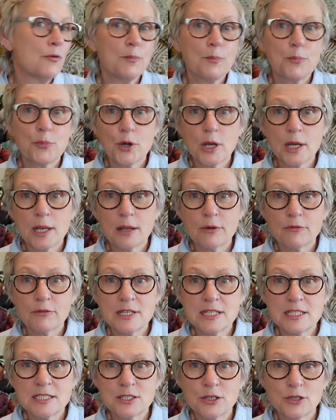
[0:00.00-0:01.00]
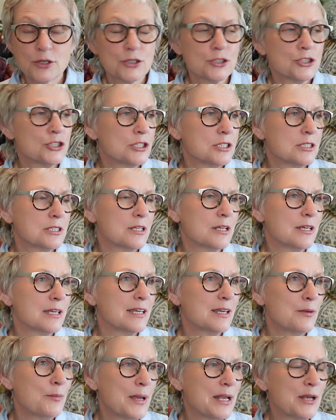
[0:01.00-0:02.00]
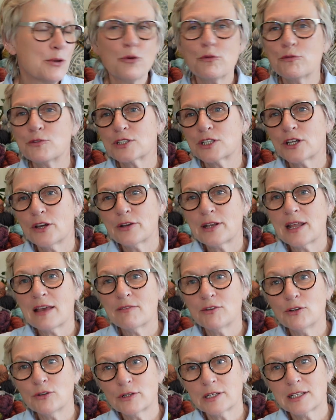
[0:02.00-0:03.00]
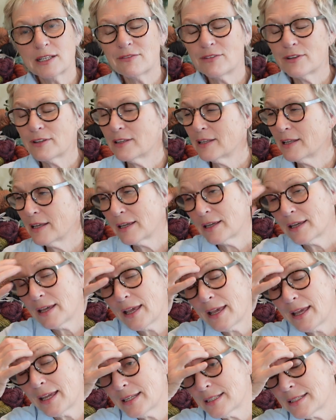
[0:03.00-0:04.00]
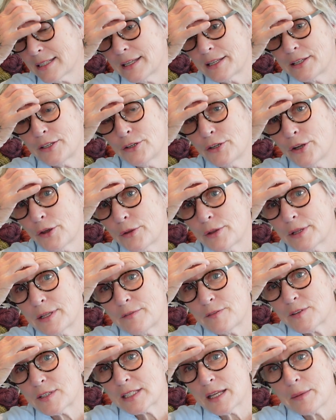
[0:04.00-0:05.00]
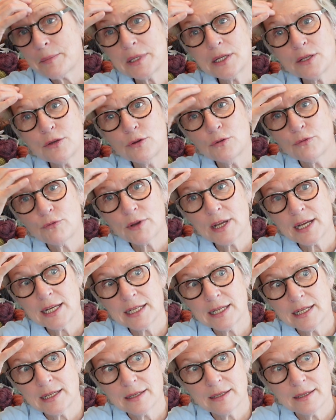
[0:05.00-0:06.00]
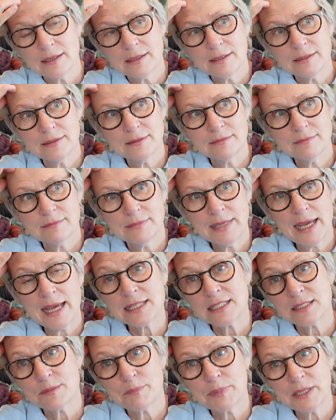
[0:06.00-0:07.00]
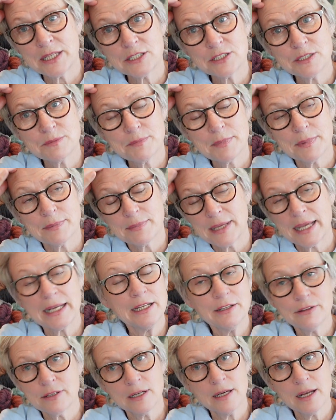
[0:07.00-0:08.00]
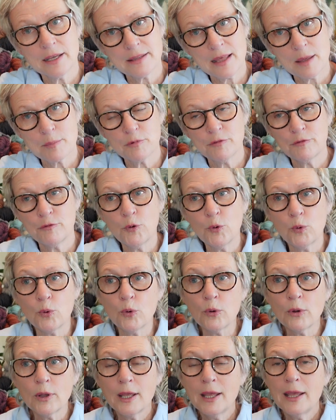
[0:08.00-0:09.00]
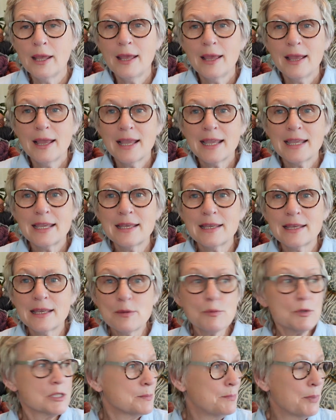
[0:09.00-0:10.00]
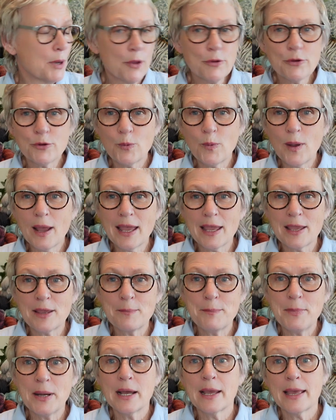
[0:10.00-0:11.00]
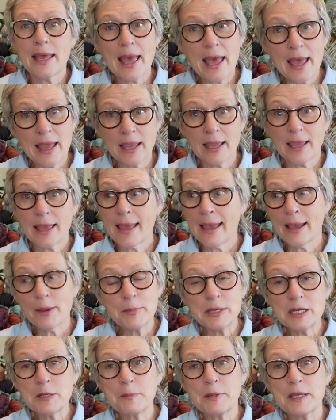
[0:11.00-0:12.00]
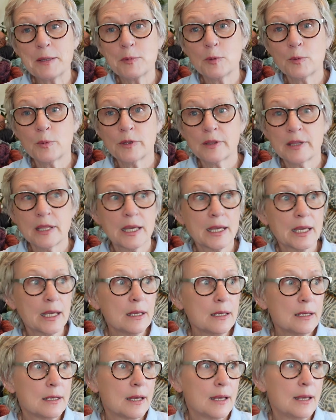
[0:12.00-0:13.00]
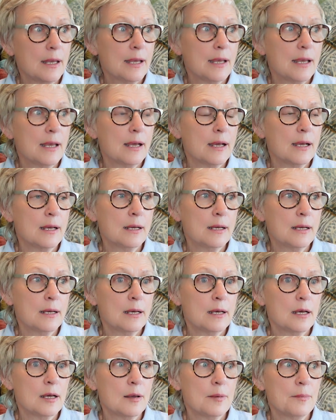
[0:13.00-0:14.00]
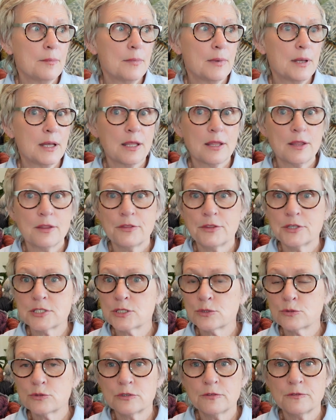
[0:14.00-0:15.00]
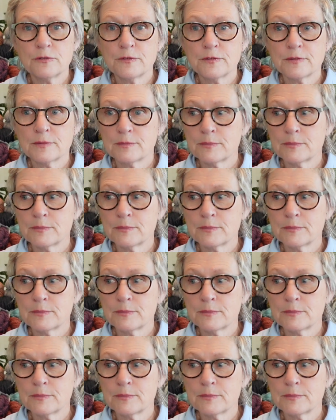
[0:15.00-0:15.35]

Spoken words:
product research, so he went off to go and have a look at everything. And for somebody who really hasn't been to anything like that before, he was blown away by how many people were there, the sort of